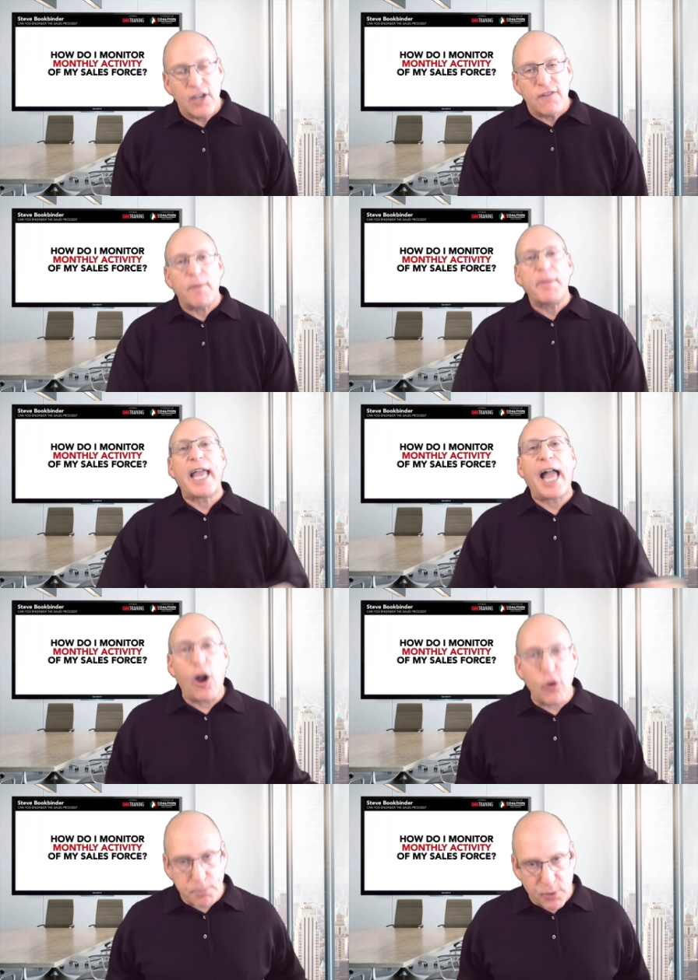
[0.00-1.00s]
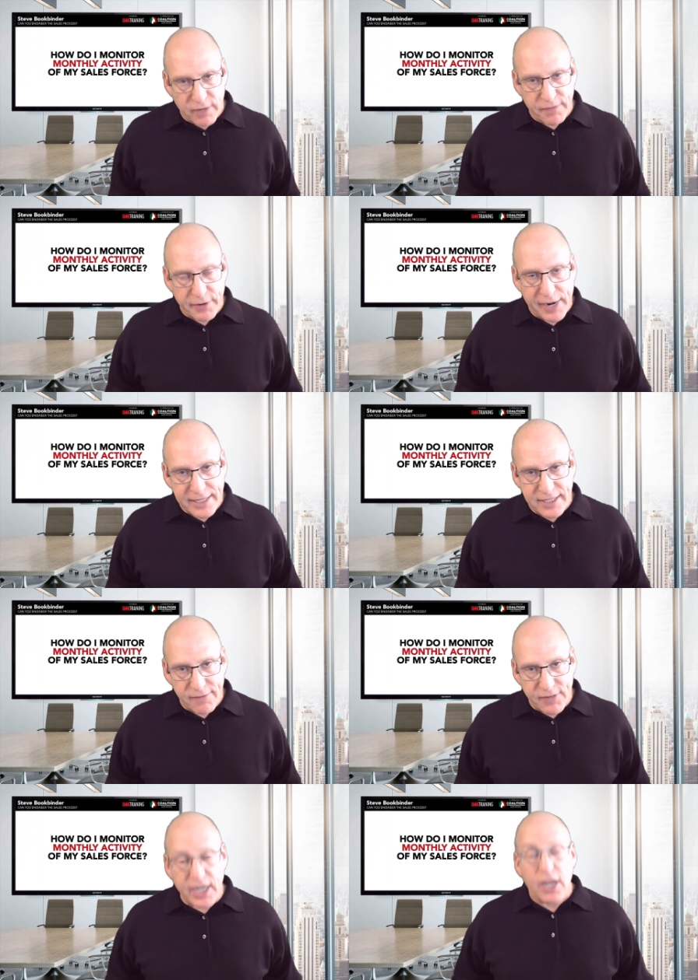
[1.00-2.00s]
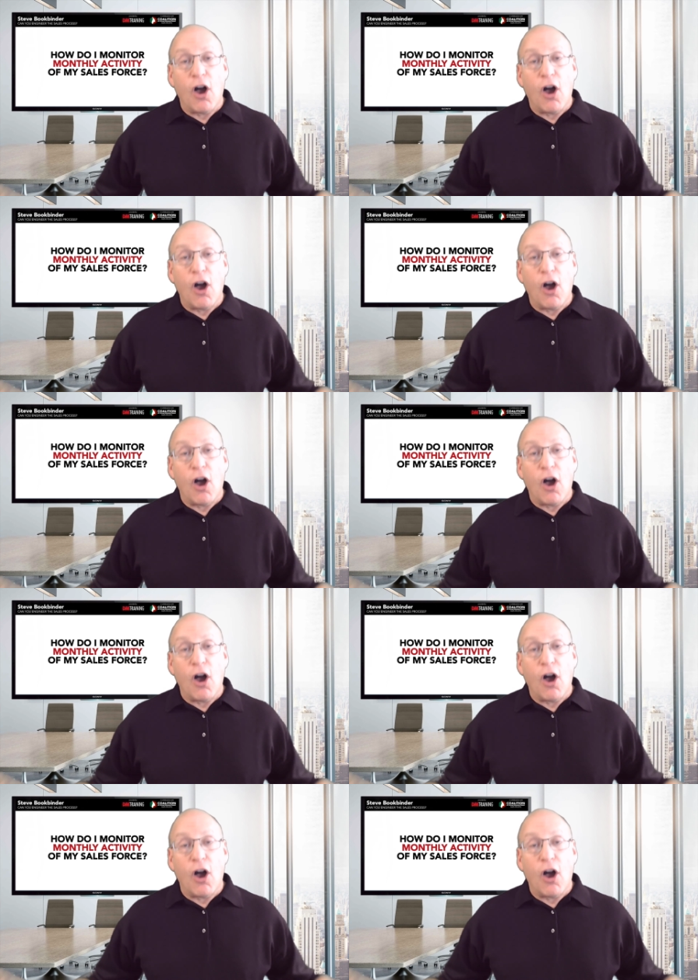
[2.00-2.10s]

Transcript: from the output of their activity,